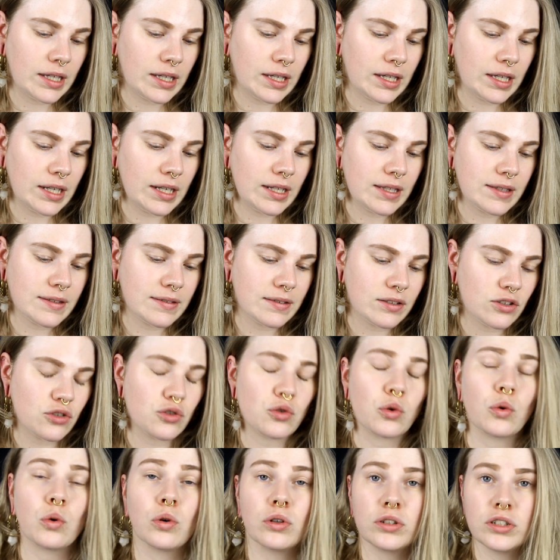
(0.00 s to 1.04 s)
it is
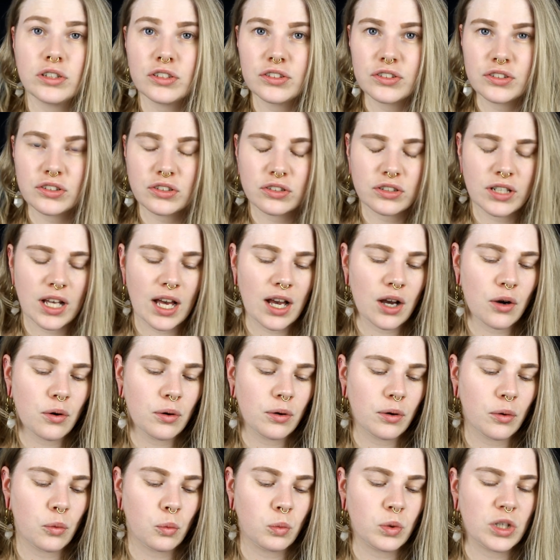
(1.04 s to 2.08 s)
Taurus
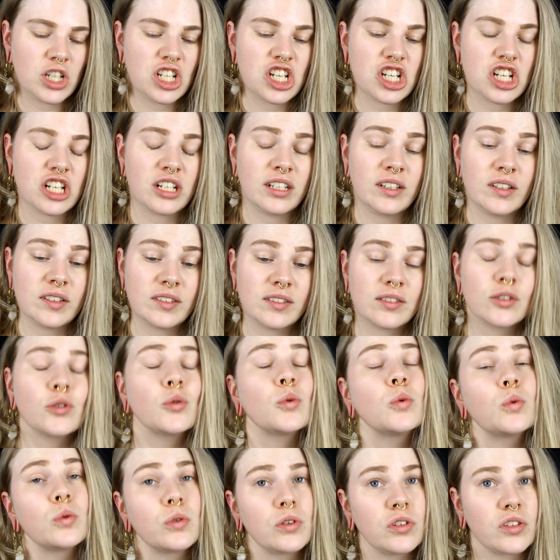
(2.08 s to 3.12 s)
now, which is
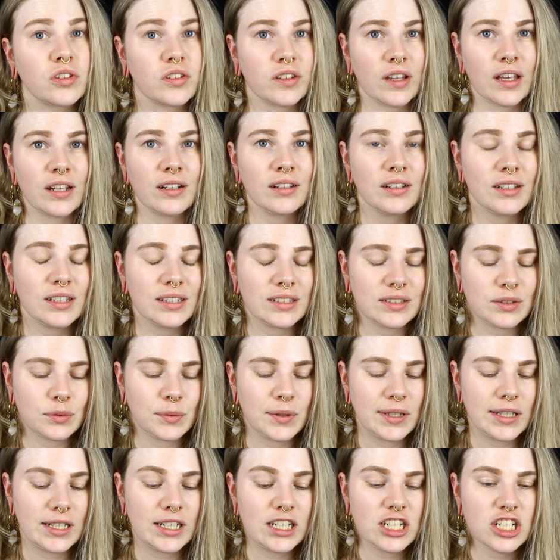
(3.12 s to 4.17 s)
oxen in
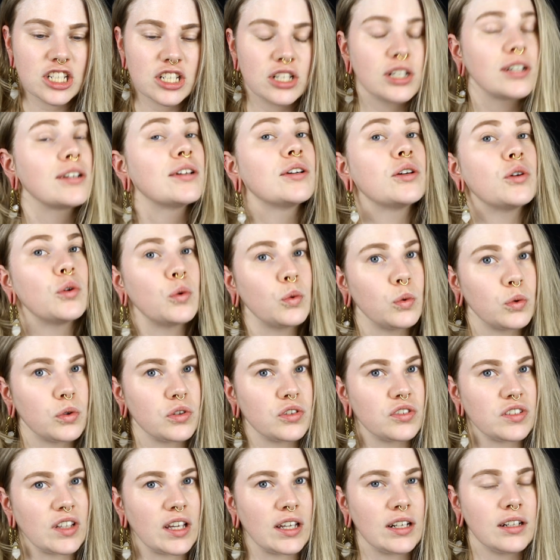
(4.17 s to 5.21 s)
Swedish,
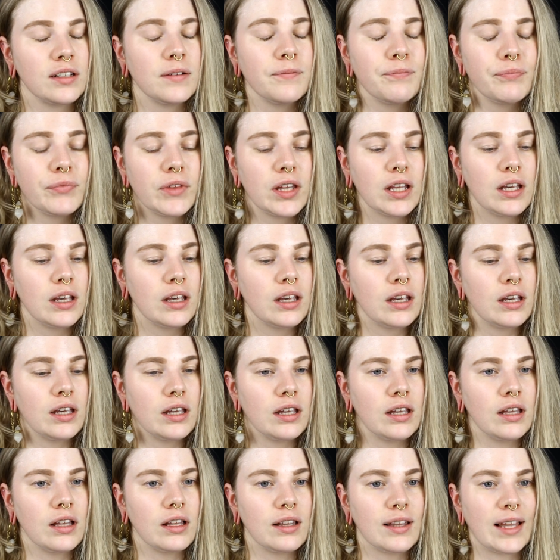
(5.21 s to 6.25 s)
oxen,
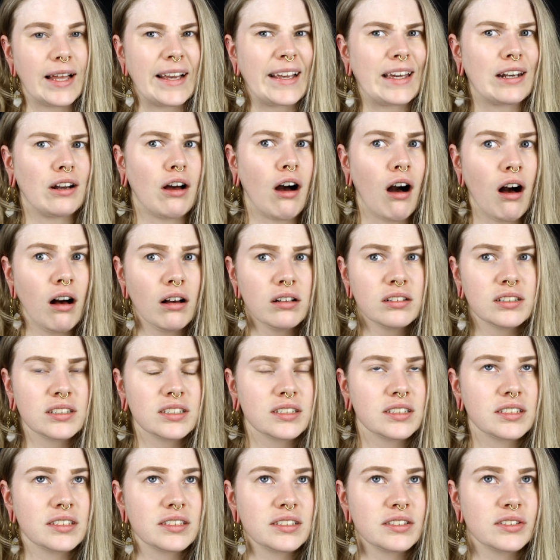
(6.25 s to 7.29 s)
uh, like an
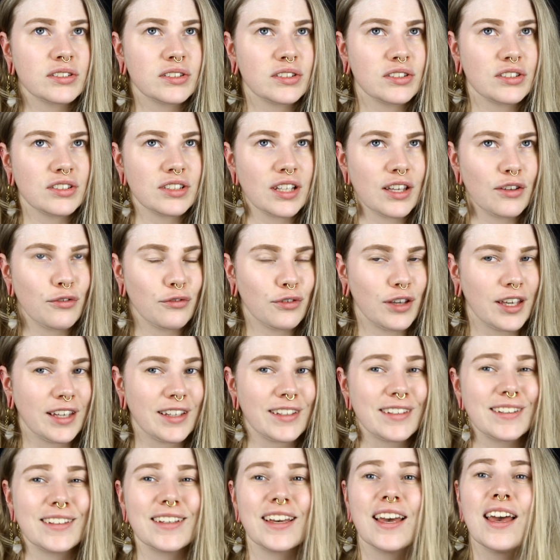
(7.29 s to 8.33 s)
ox I
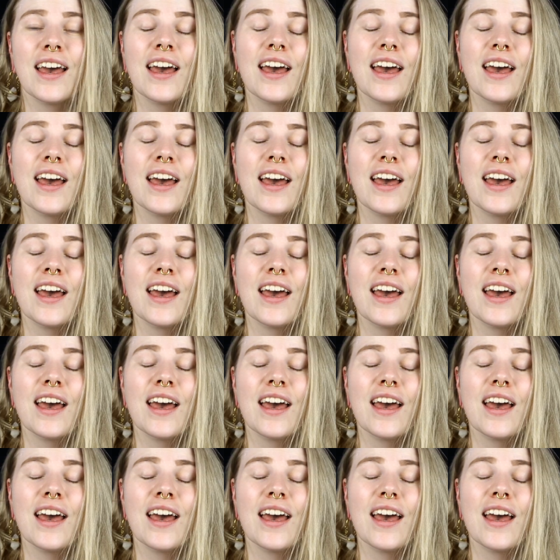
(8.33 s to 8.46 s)
think.